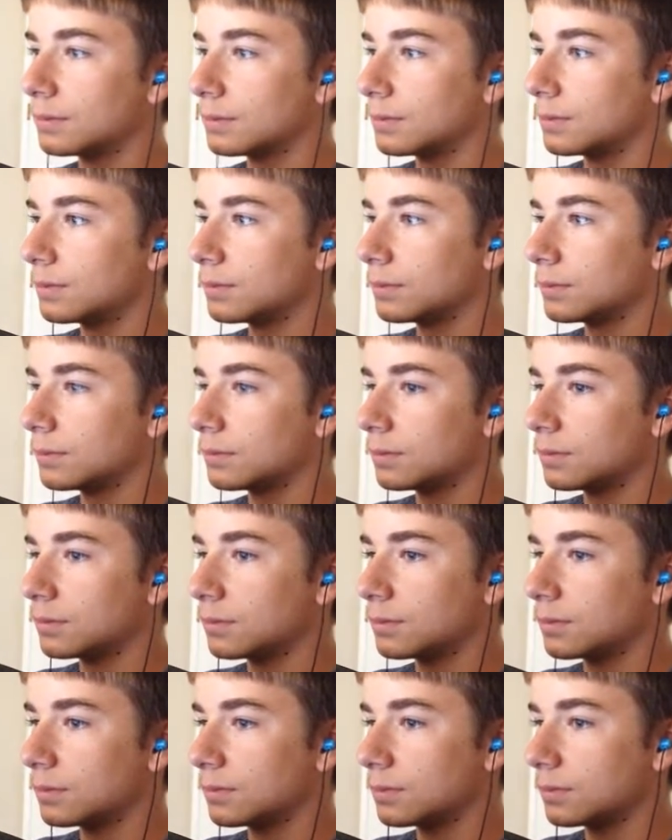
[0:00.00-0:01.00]

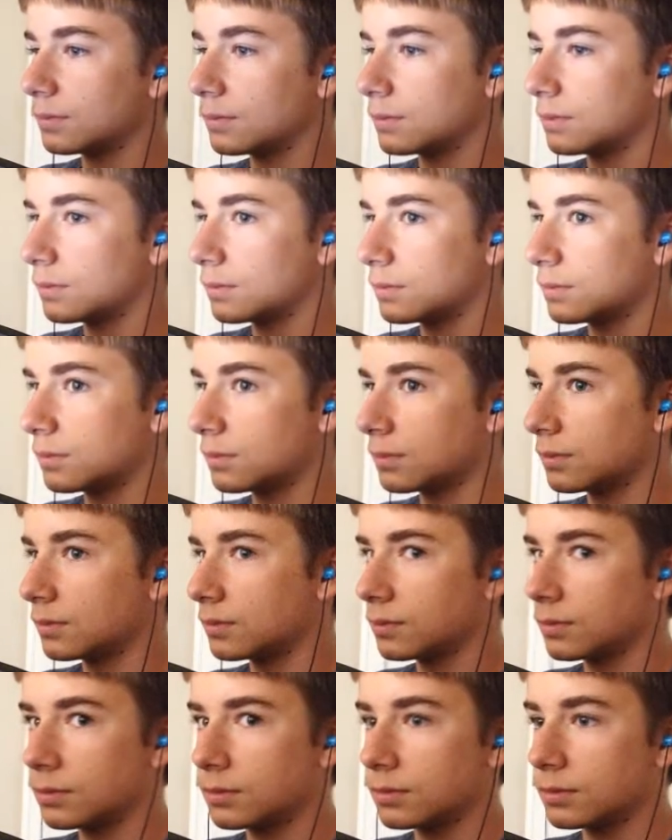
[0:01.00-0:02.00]

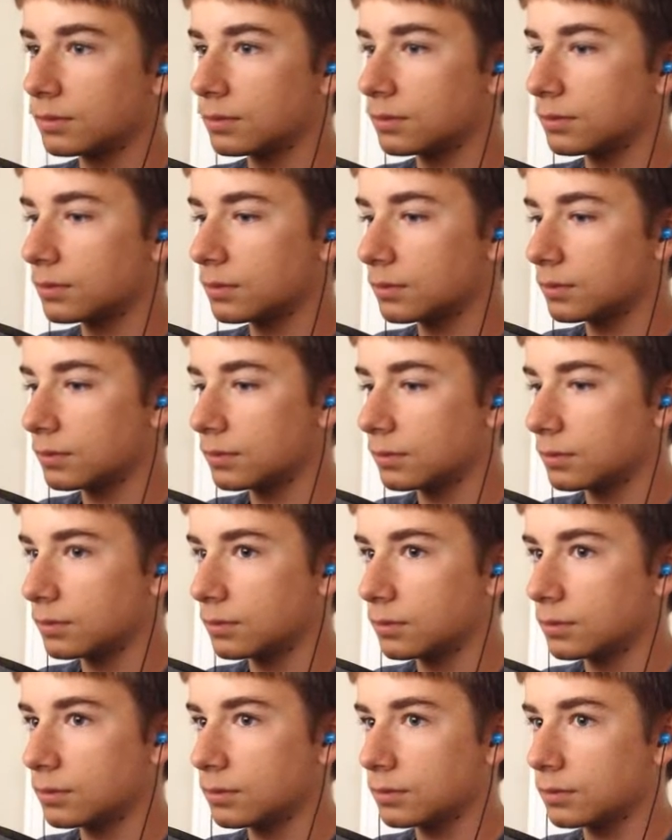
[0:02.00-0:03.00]

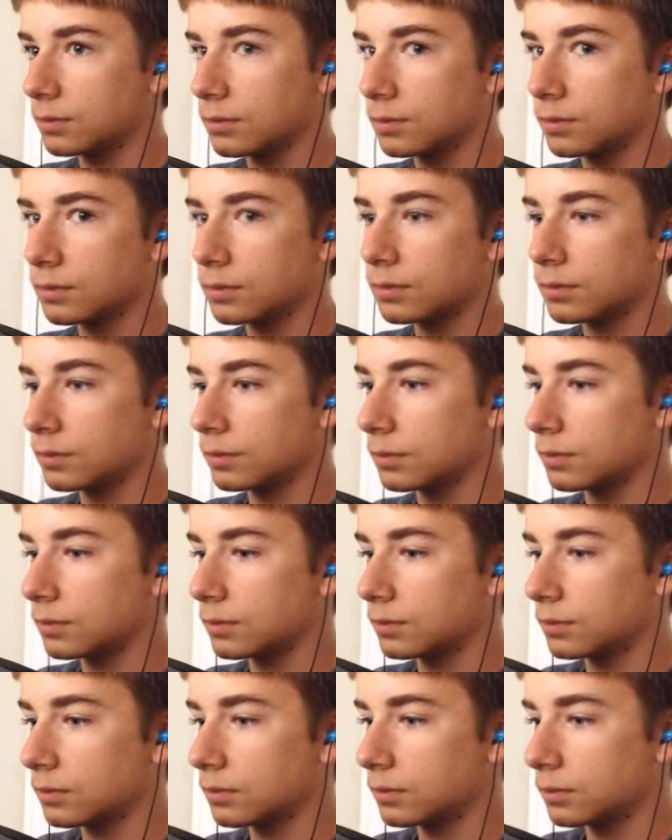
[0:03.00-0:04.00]

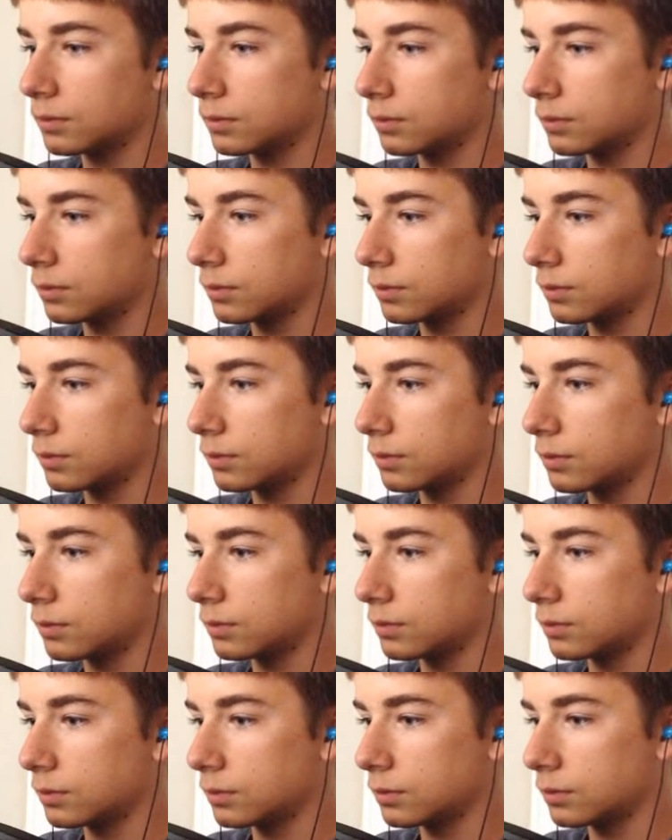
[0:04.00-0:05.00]

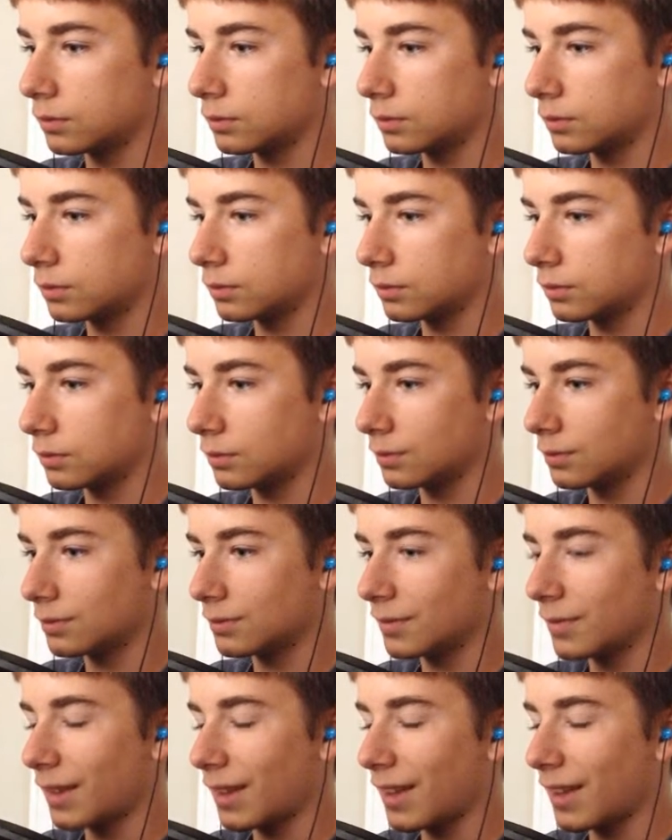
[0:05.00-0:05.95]
(not speaking)